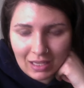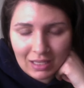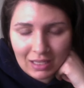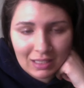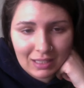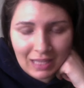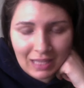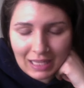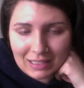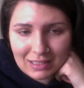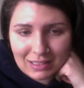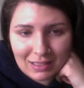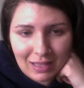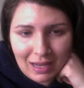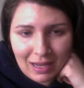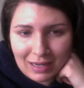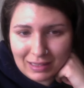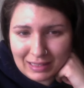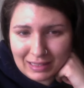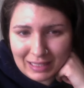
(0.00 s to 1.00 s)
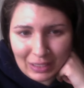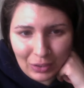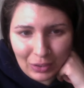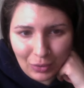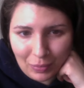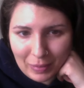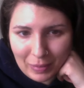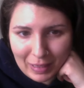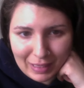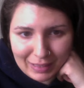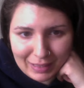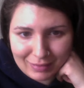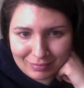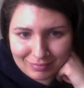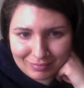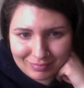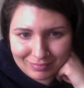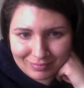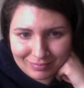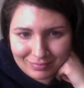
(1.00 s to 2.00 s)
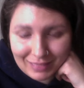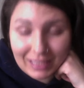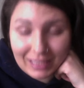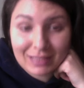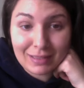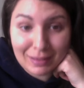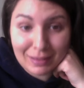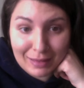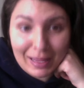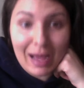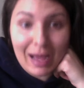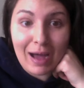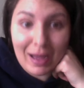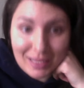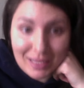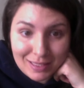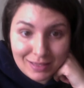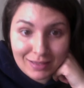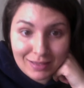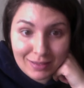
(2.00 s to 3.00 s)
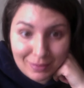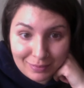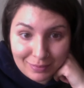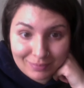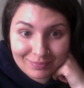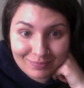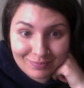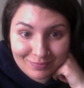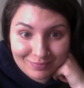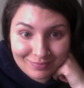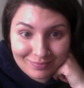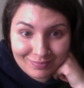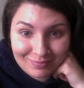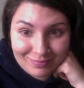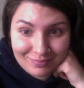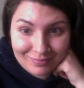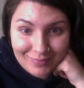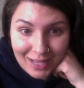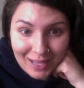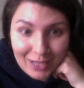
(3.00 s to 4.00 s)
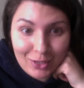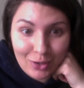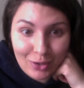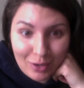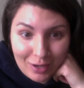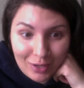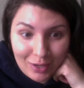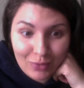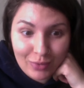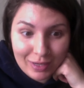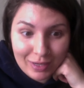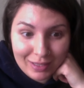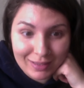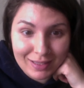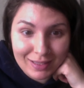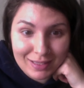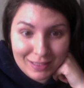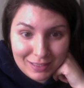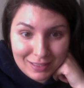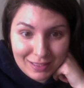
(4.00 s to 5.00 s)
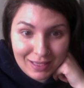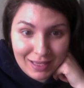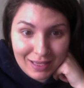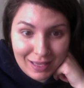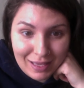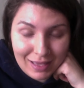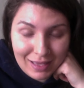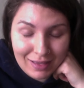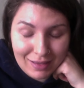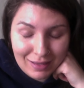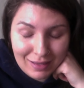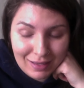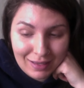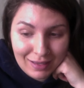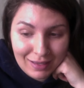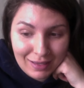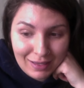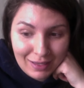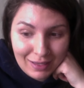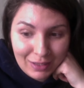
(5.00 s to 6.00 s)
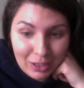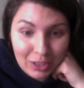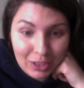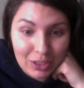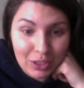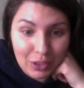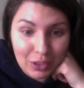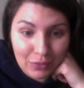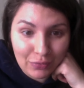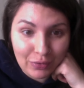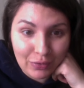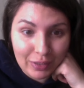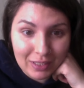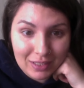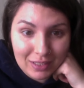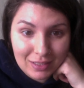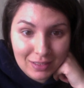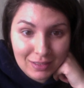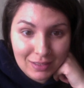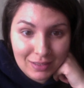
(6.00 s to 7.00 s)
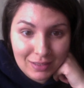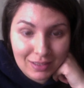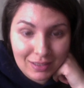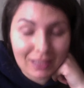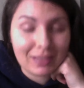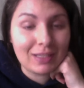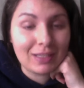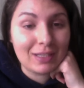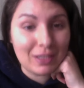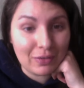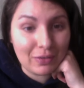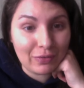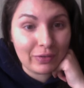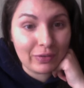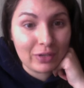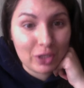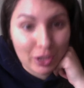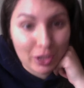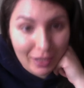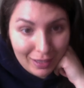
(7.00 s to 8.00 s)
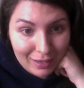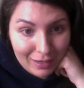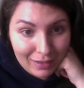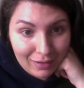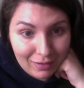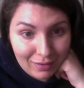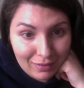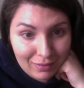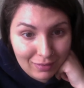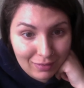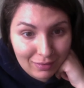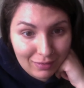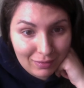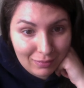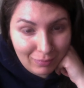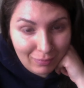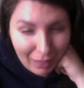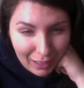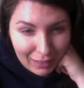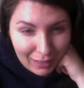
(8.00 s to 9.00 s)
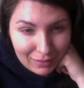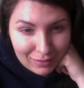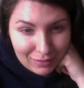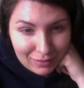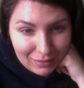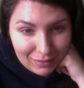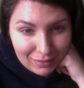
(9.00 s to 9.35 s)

That's not a little bit, that's a lot. And you're gonna quickly see the difference that the different shade makes.